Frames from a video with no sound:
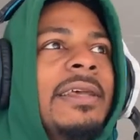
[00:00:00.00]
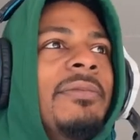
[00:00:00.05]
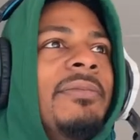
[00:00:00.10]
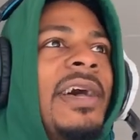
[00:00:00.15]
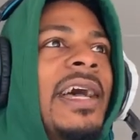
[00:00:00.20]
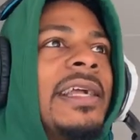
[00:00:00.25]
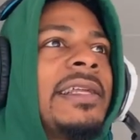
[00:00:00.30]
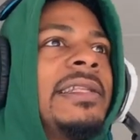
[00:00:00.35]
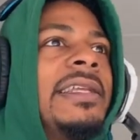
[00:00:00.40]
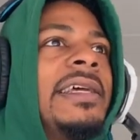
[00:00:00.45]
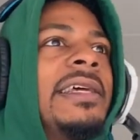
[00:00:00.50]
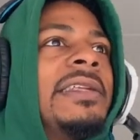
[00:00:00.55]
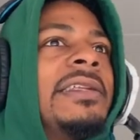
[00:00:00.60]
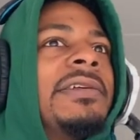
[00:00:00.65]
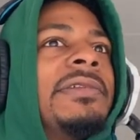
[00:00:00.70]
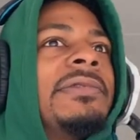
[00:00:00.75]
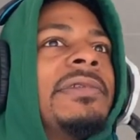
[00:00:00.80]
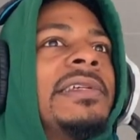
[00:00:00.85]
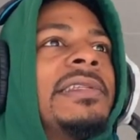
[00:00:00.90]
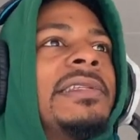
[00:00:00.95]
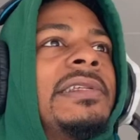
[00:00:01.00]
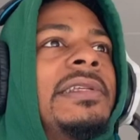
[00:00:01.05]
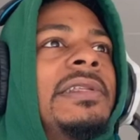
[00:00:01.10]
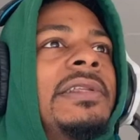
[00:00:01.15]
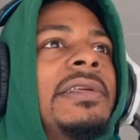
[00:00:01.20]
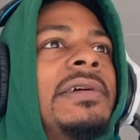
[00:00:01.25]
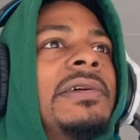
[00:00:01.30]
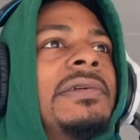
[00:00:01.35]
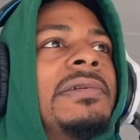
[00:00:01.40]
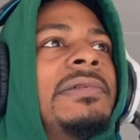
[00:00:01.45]
Back then, there wasn't
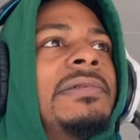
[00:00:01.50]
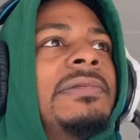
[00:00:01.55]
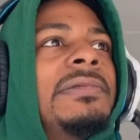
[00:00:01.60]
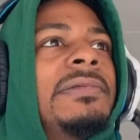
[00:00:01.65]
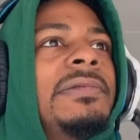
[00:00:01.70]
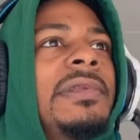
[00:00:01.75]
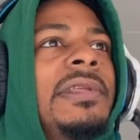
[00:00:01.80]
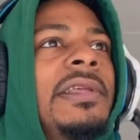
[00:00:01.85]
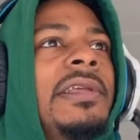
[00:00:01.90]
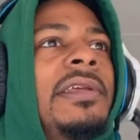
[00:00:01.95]
no,